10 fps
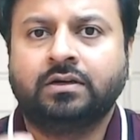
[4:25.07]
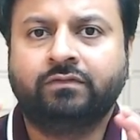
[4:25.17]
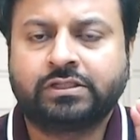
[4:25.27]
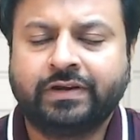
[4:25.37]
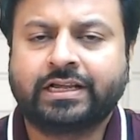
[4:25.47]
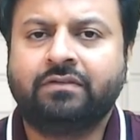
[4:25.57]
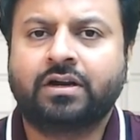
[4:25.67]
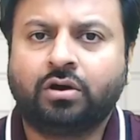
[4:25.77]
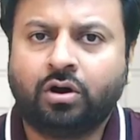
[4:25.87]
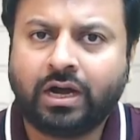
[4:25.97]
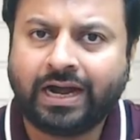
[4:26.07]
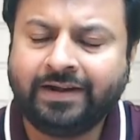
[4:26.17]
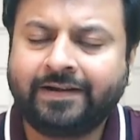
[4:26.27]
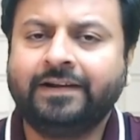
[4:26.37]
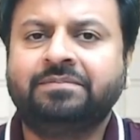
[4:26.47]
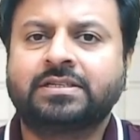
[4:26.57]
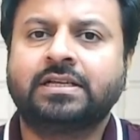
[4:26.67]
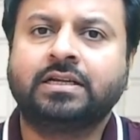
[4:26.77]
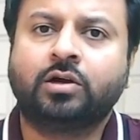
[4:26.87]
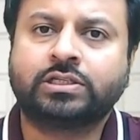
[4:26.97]
which will cover
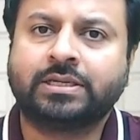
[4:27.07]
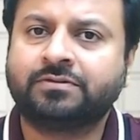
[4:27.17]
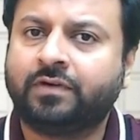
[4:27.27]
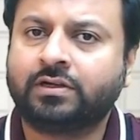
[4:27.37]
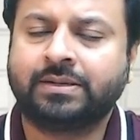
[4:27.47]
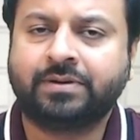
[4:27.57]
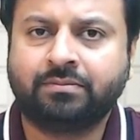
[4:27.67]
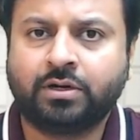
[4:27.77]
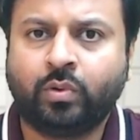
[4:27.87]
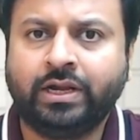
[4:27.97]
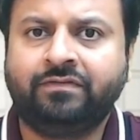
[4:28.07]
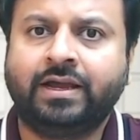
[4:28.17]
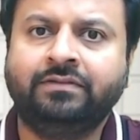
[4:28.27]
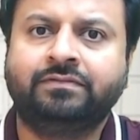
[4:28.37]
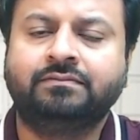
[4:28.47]
100% concepts for September 25,